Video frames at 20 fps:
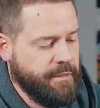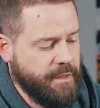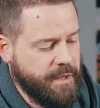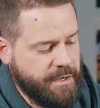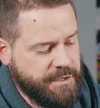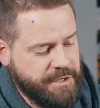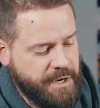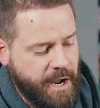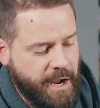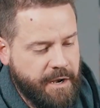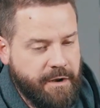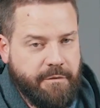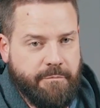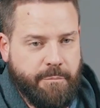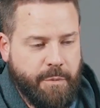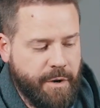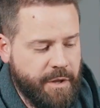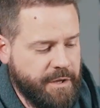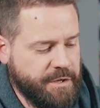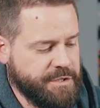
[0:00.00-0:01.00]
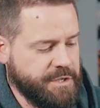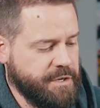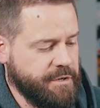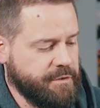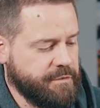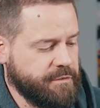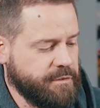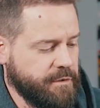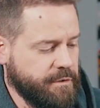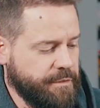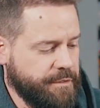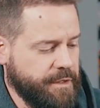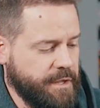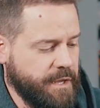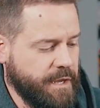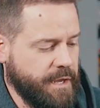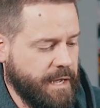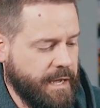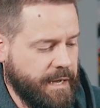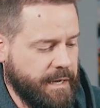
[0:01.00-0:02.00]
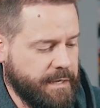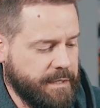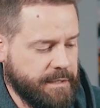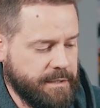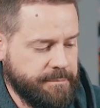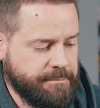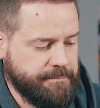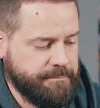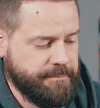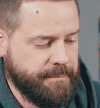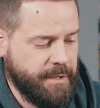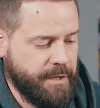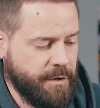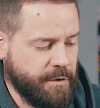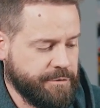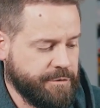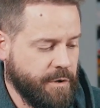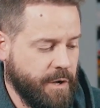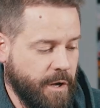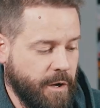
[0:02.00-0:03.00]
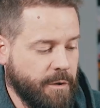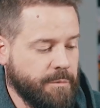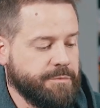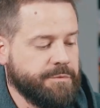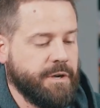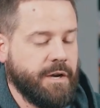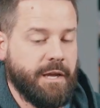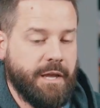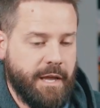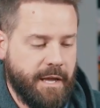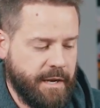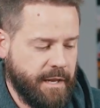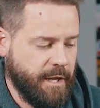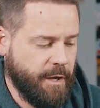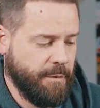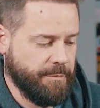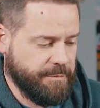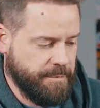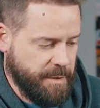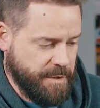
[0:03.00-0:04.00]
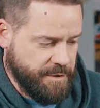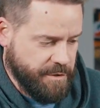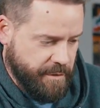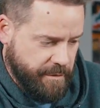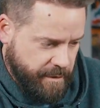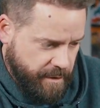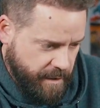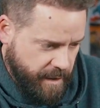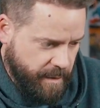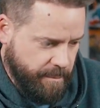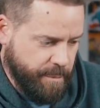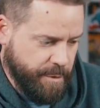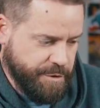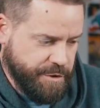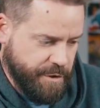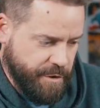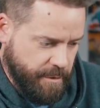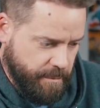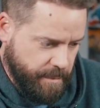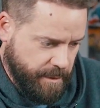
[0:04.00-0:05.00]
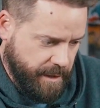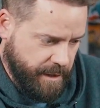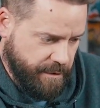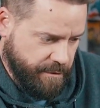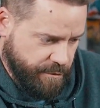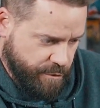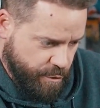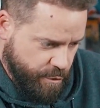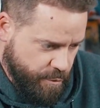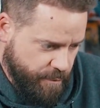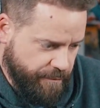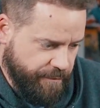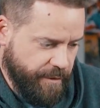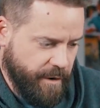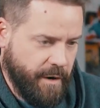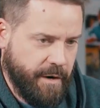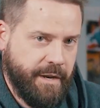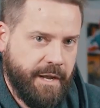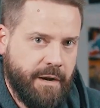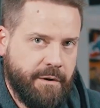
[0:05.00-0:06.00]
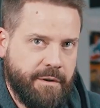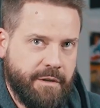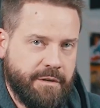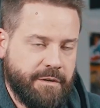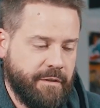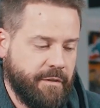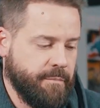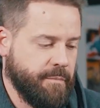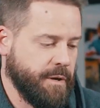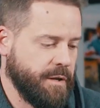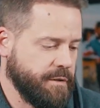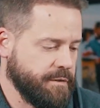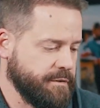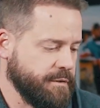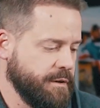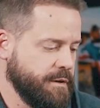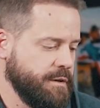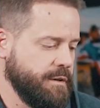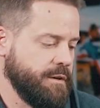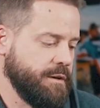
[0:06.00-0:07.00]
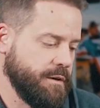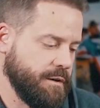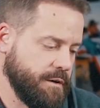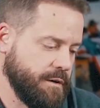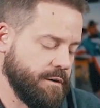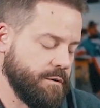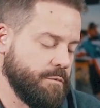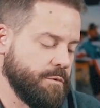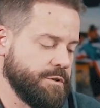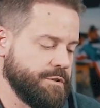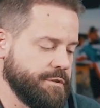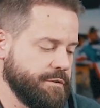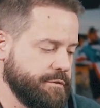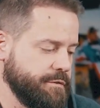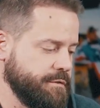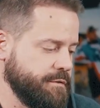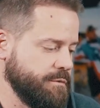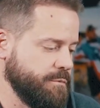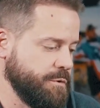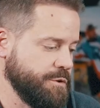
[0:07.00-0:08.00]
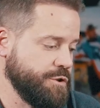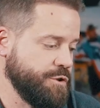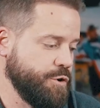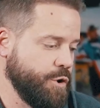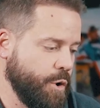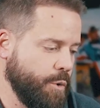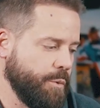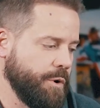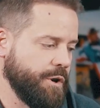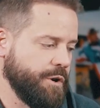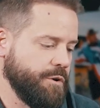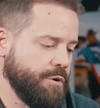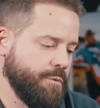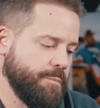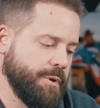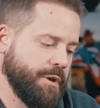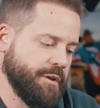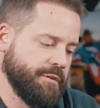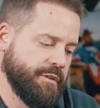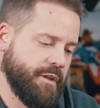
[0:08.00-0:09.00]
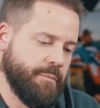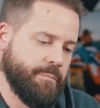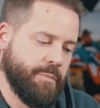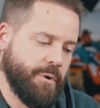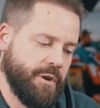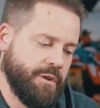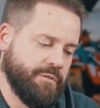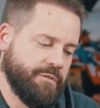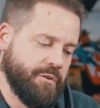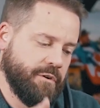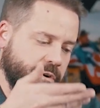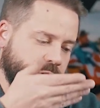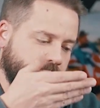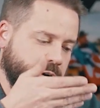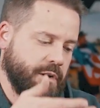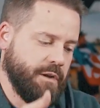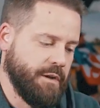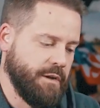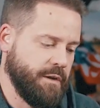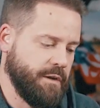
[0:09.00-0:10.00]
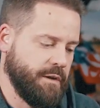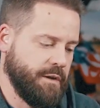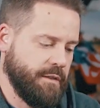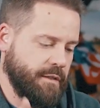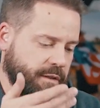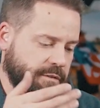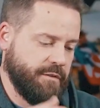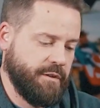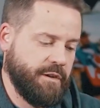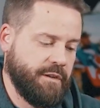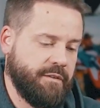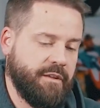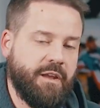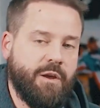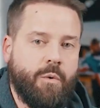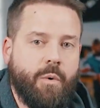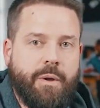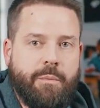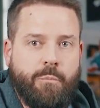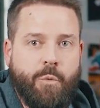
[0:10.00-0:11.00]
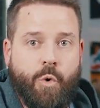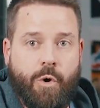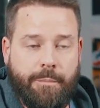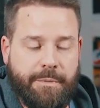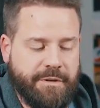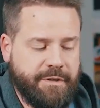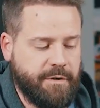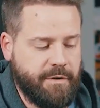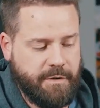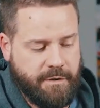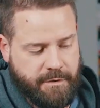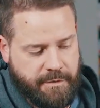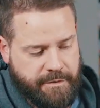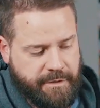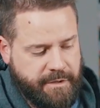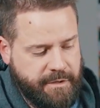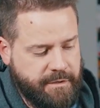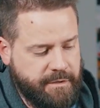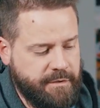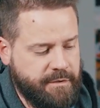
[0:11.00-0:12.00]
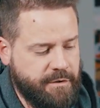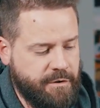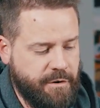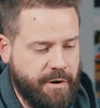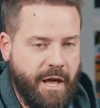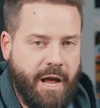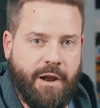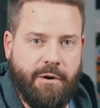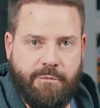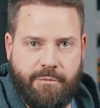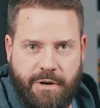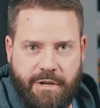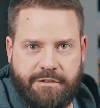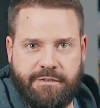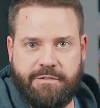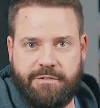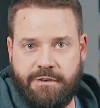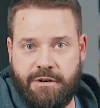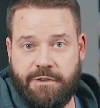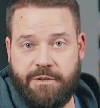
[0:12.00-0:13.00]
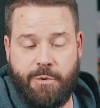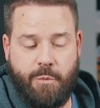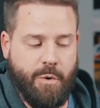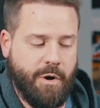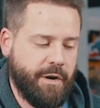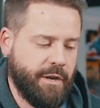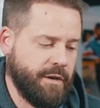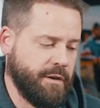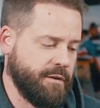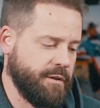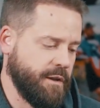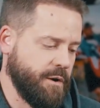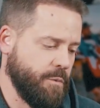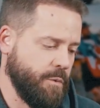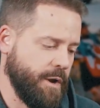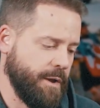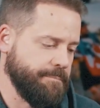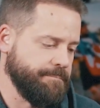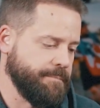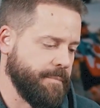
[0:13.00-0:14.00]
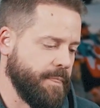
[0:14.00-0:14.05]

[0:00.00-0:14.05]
the edge guide, pretty ingenious little thing. It also helps, again, it helps make sure that you're not pushing your blade too far down into the belt, which you don't want to do, because that's going to take away more material that you're not necessarily wanting to take away.